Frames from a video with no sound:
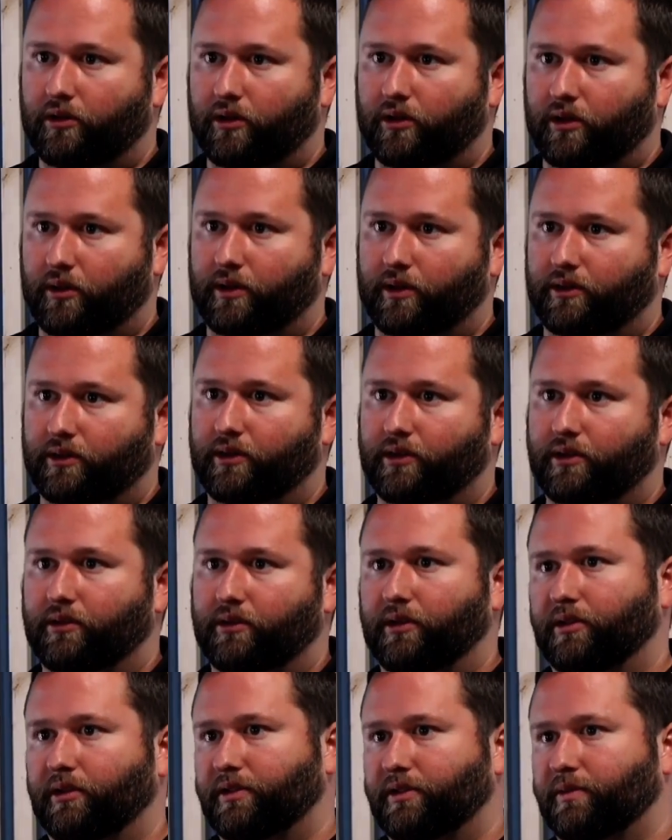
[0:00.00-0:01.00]

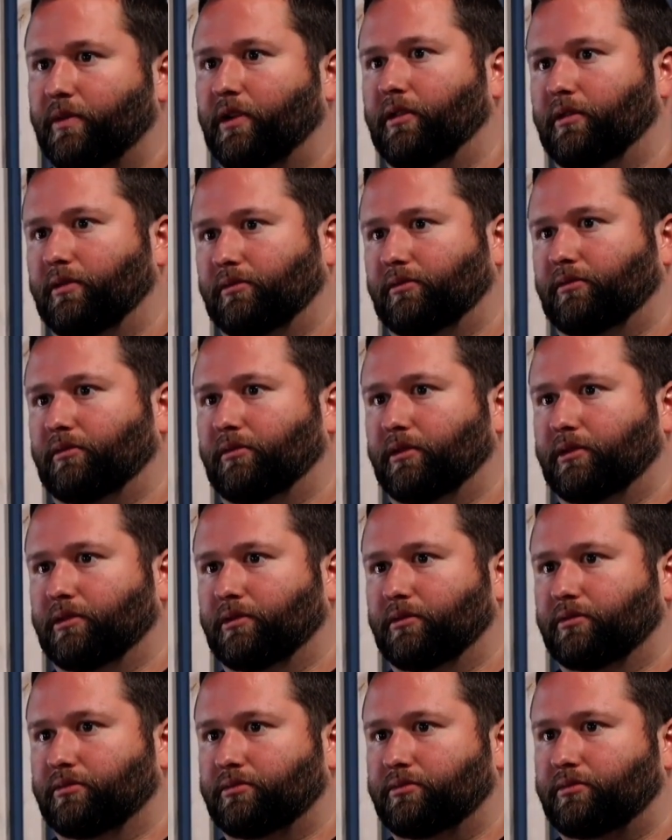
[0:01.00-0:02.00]
They're small
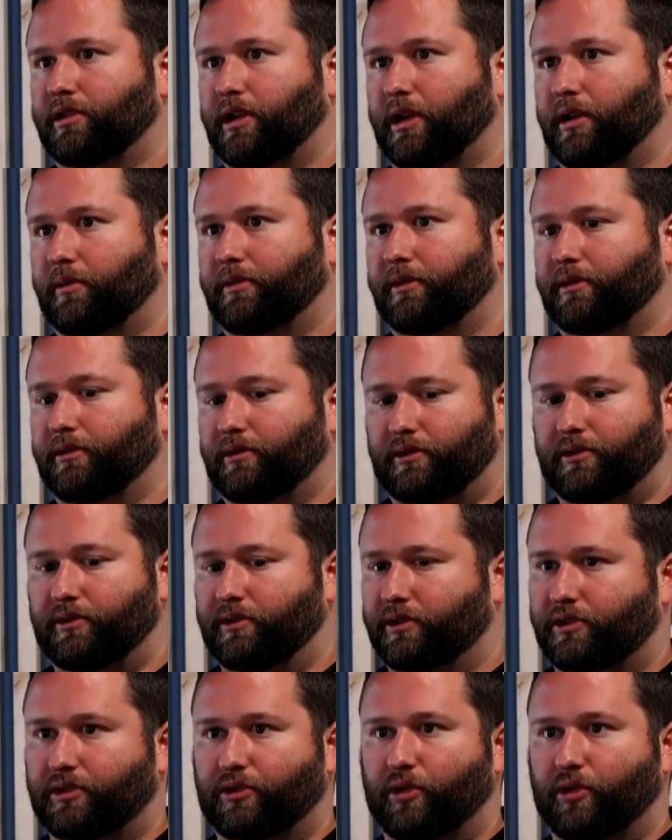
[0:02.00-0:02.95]
little jobs, and just throw